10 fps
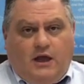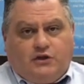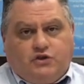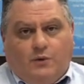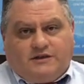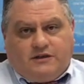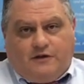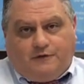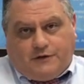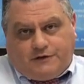So what's the
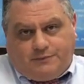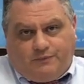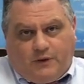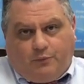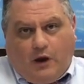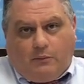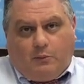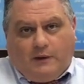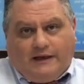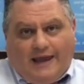difference?
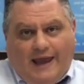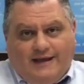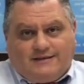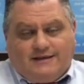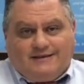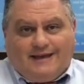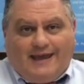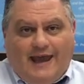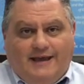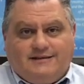Probable case is a
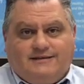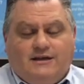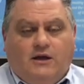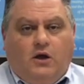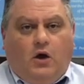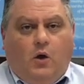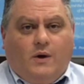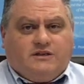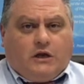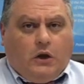case who
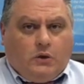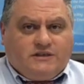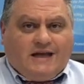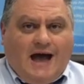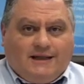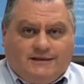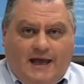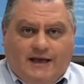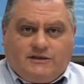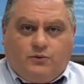was a close
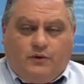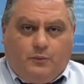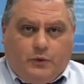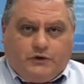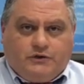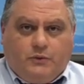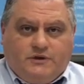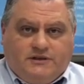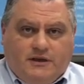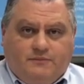contact with a person
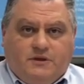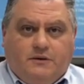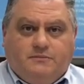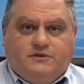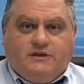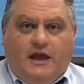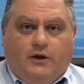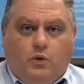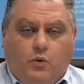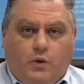with symptoms
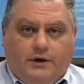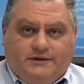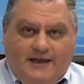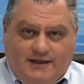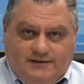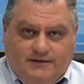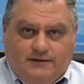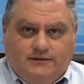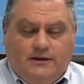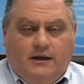and who were tested